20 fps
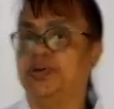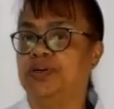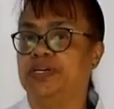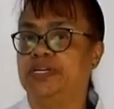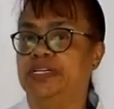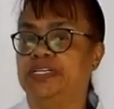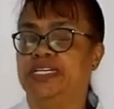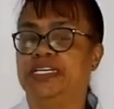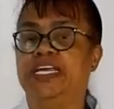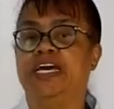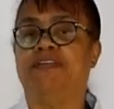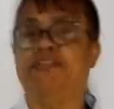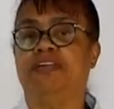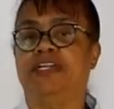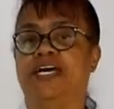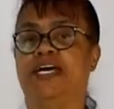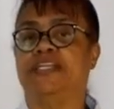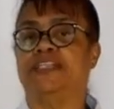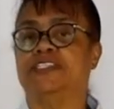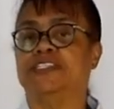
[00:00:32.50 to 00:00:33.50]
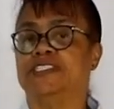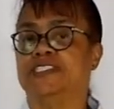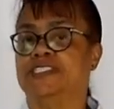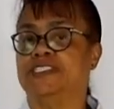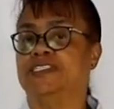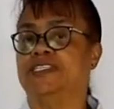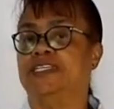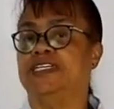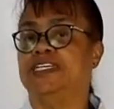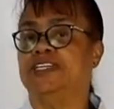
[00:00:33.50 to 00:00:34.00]
It doesn't have a lot of
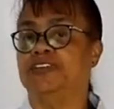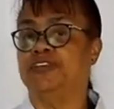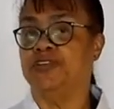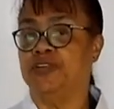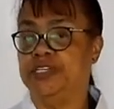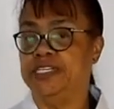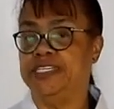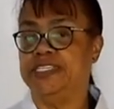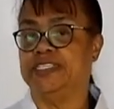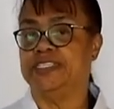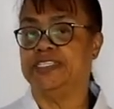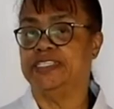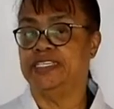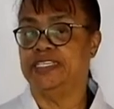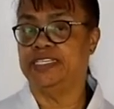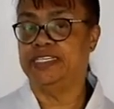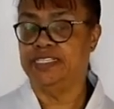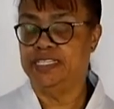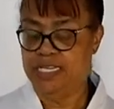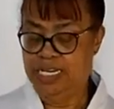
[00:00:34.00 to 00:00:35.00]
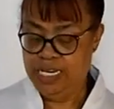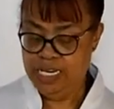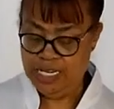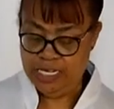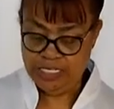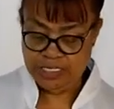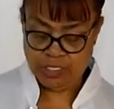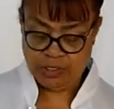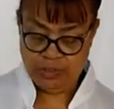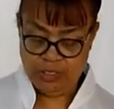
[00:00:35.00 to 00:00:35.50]
ingredients in it.
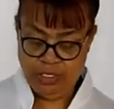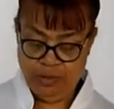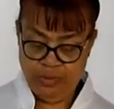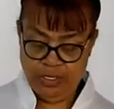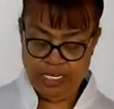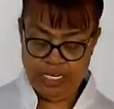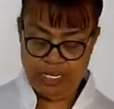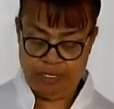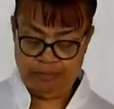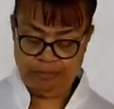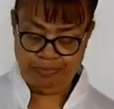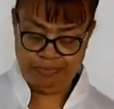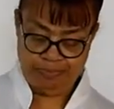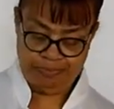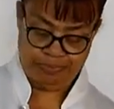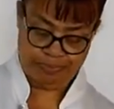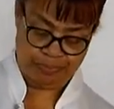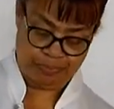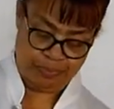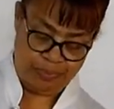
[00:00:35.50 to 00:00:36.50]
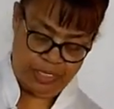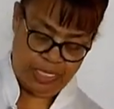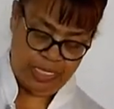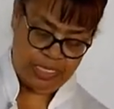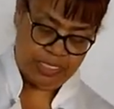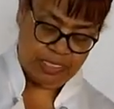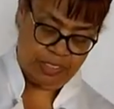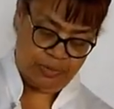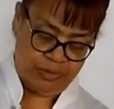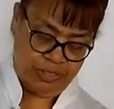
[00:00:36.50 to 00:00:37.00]
So here we go.
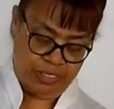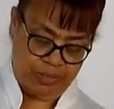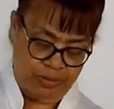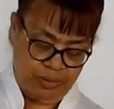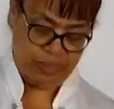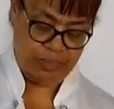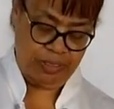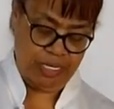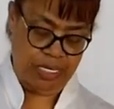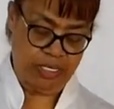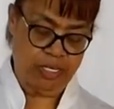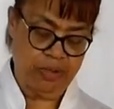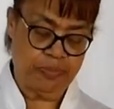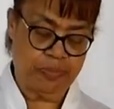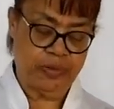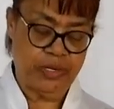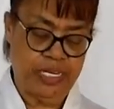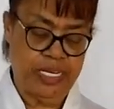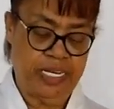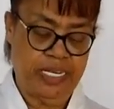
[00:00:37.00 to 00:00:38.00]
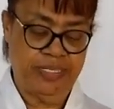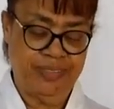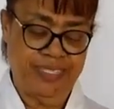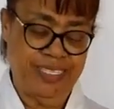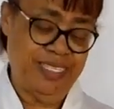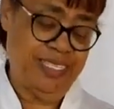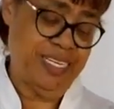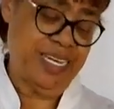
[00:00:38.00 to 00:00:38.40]
So take your bread, any